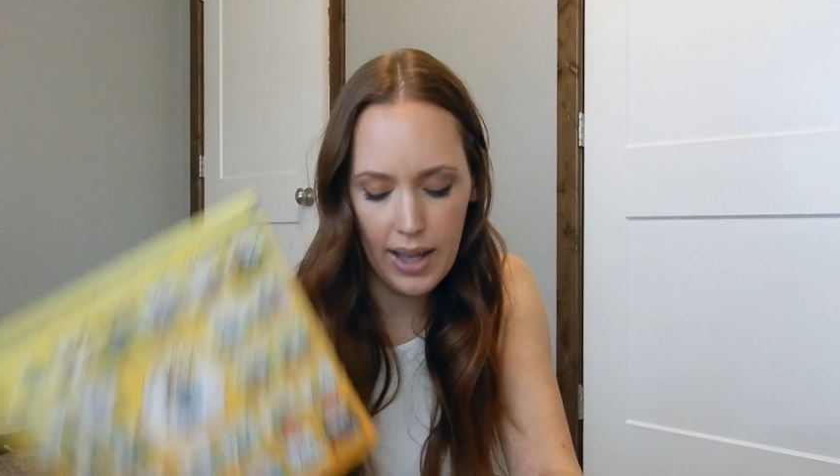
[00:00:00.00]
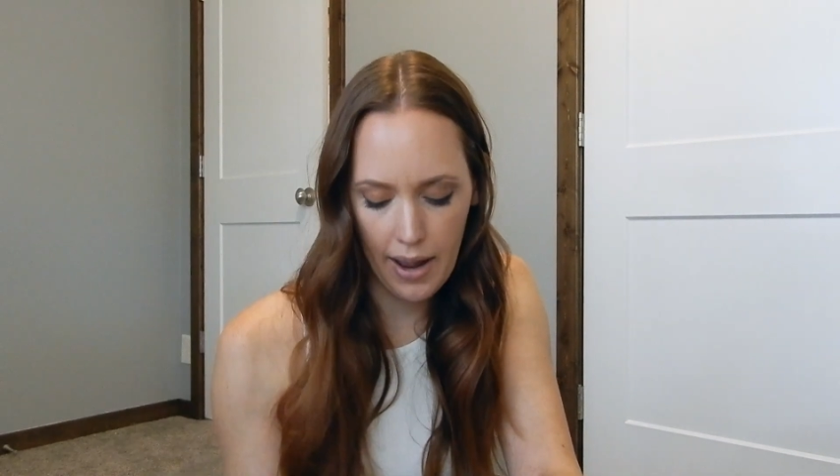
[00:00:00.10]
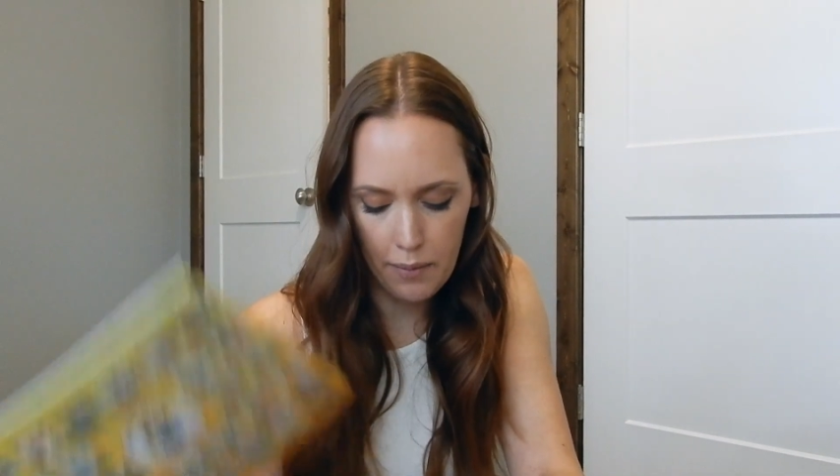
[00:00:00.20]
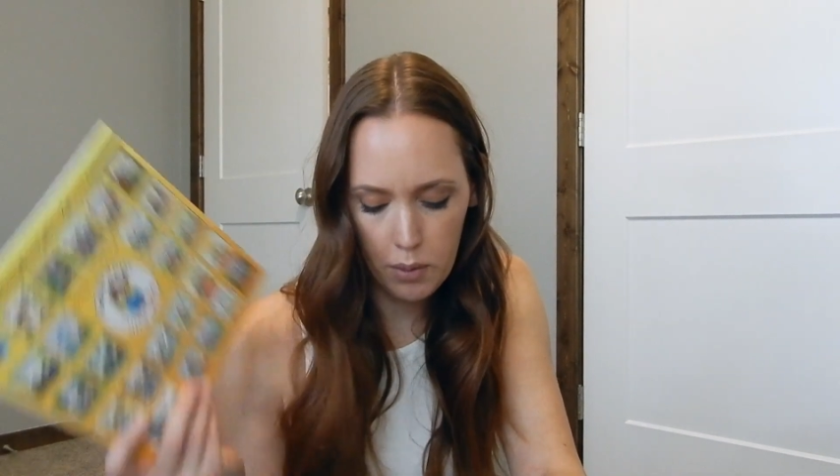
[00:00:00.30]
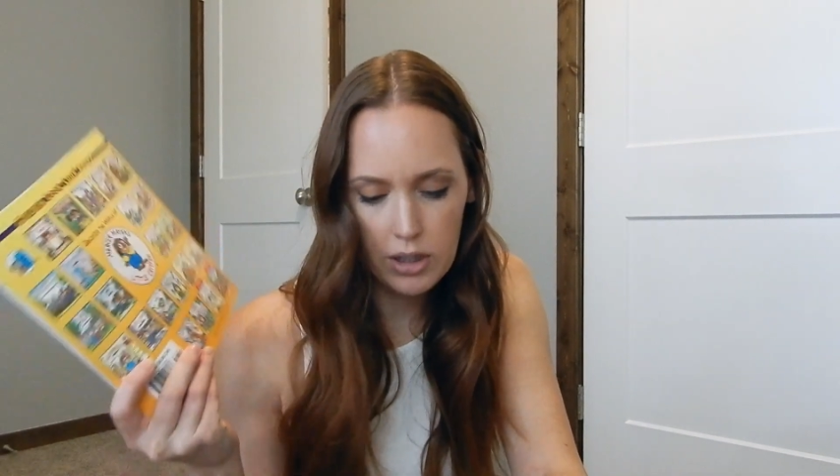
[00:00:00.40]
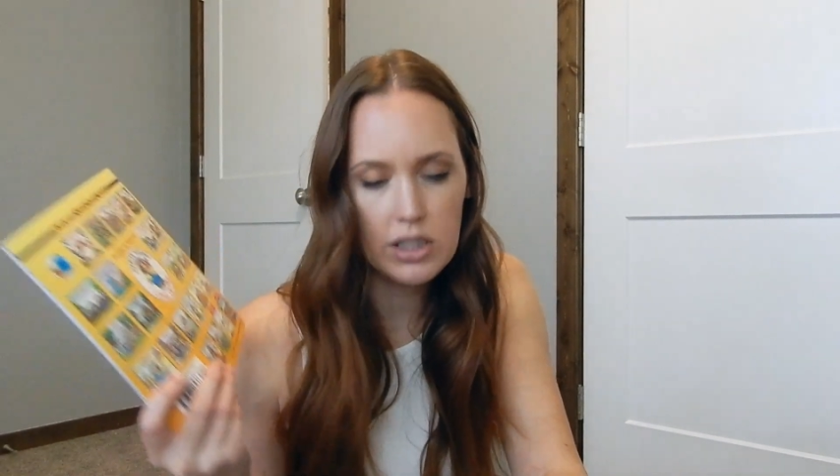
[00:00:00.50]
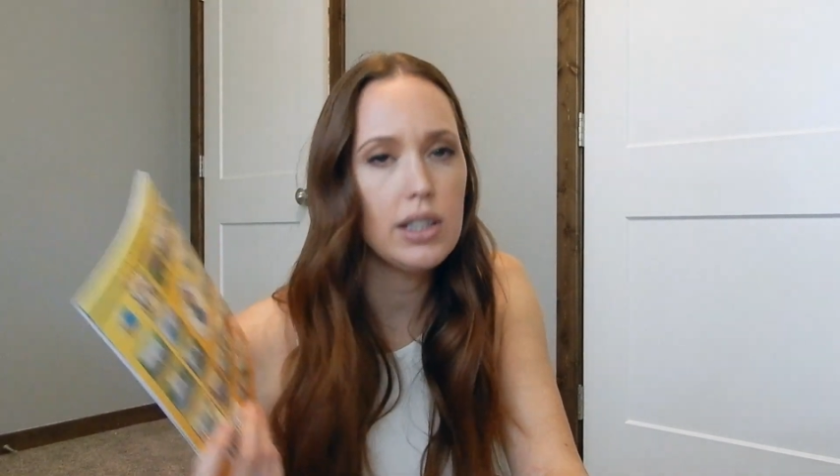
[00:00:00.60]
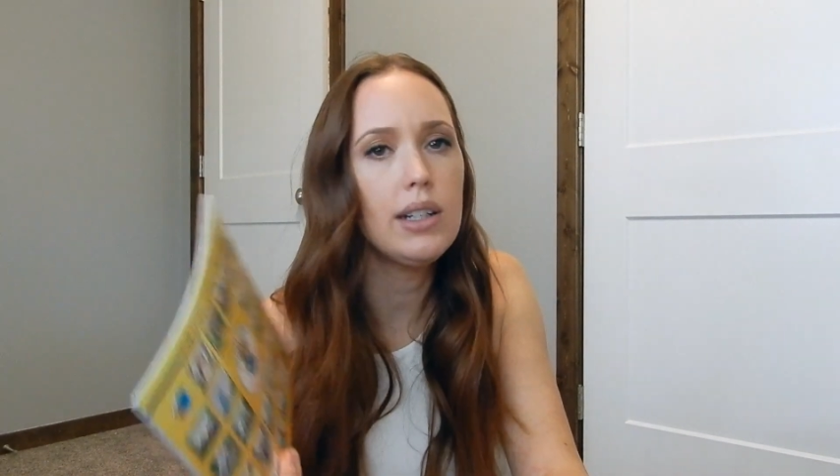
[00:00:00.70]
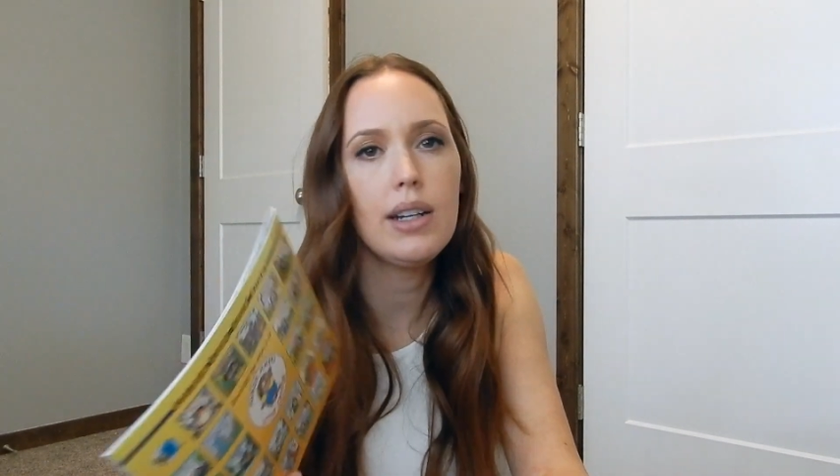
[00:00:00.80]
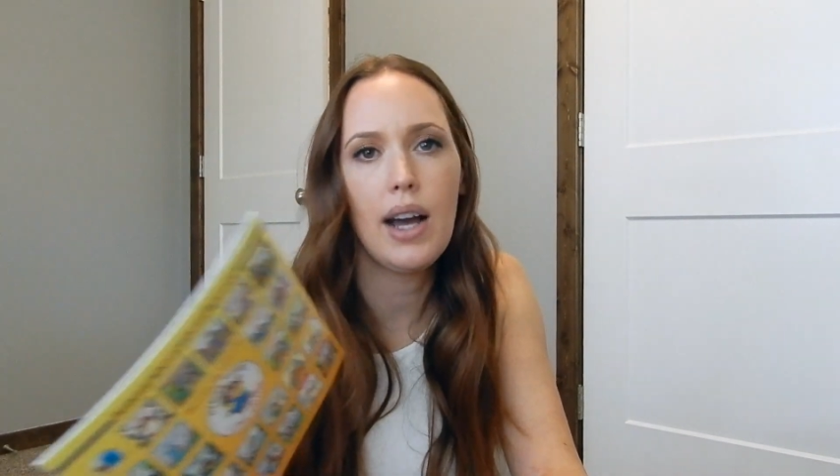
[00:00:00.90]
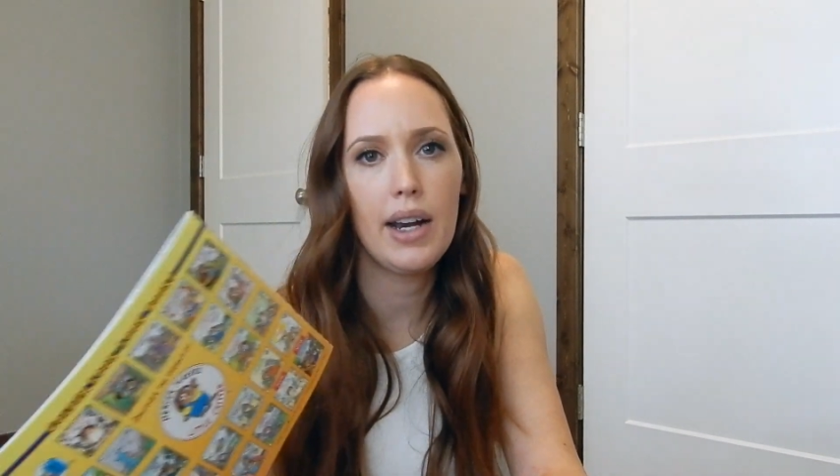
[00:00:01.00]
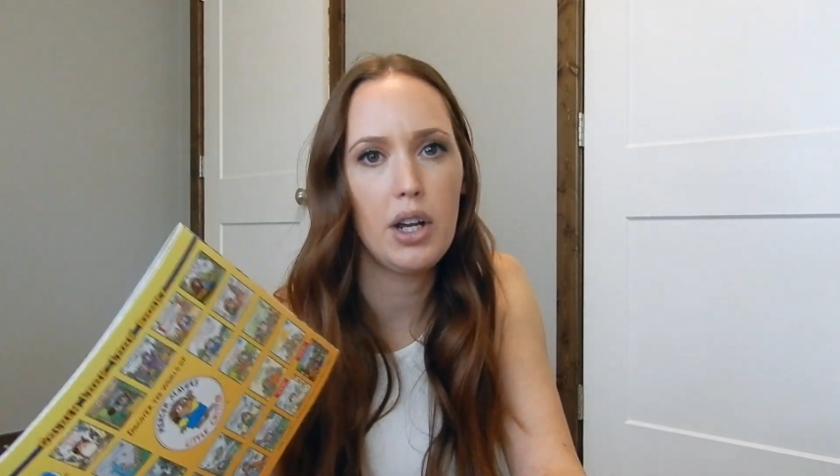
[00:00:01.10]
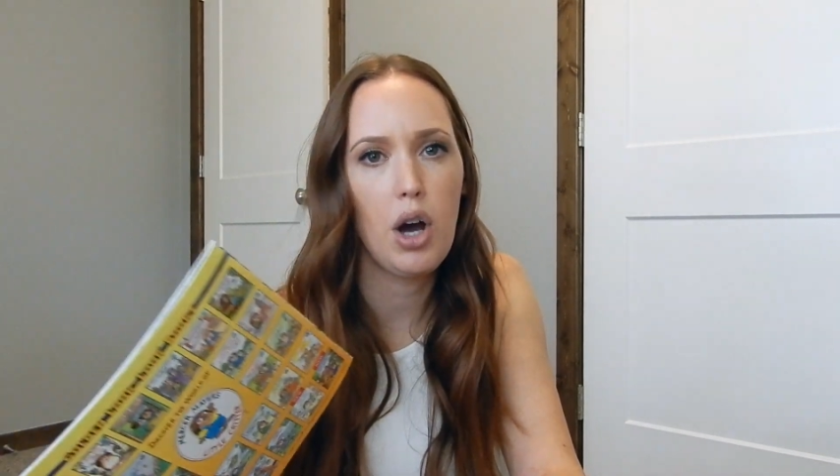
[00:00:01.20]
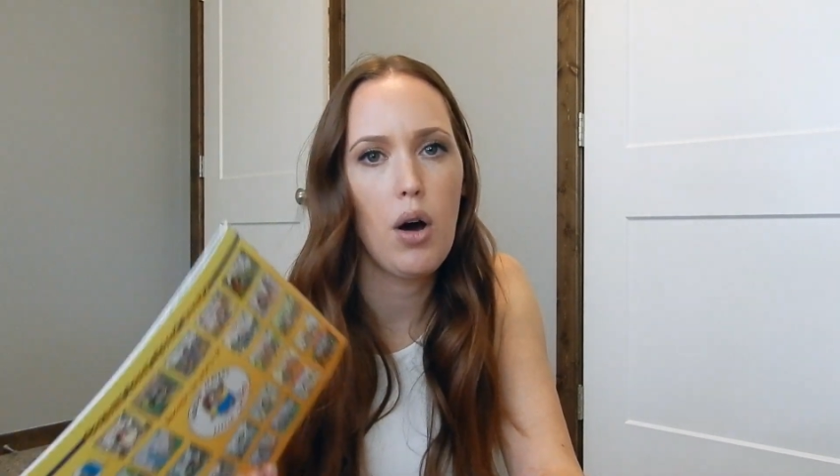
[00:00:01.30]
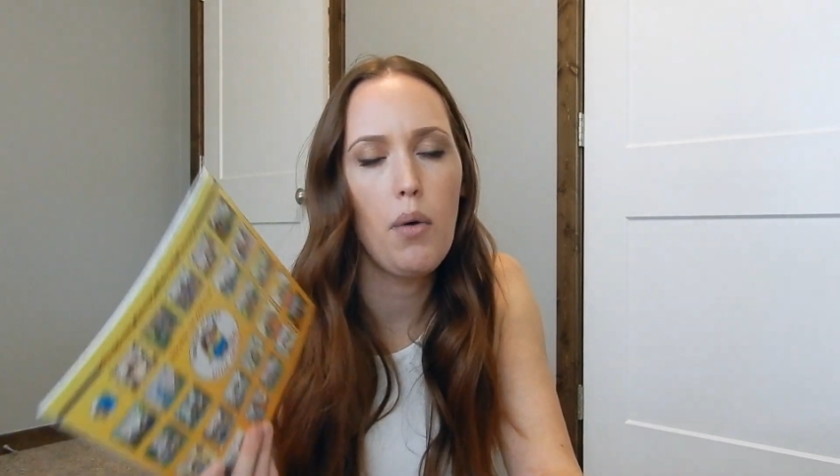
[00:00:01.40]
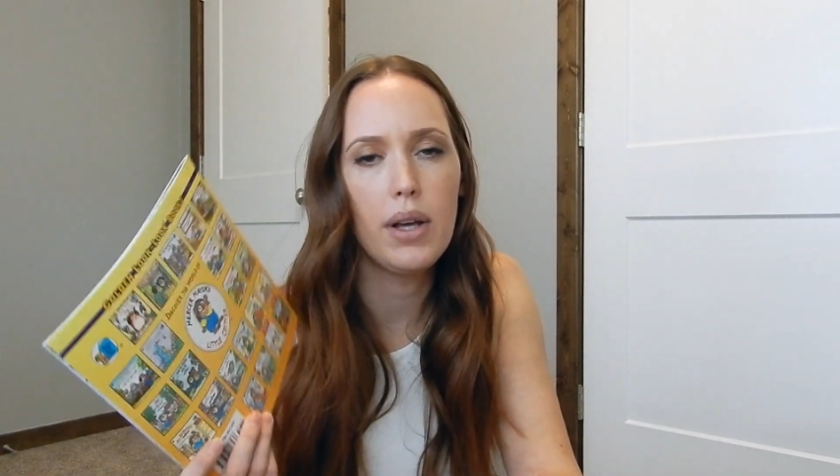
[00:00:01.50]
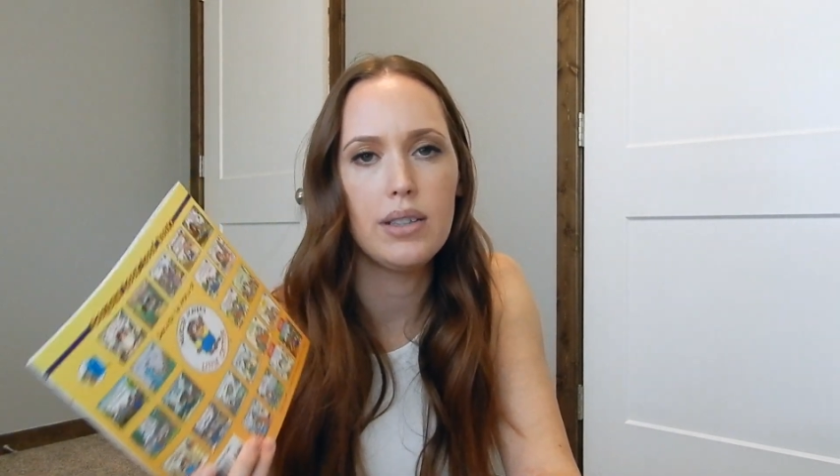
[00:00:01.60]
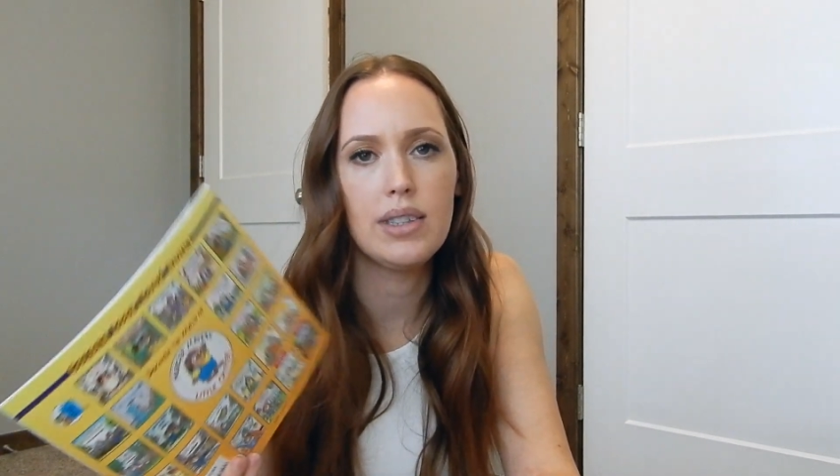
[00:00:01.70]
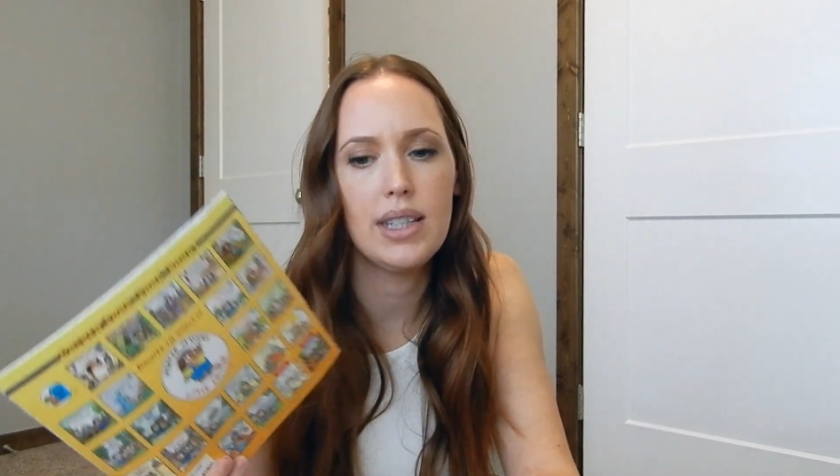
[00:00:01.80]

Again, we're just gonna kind of go and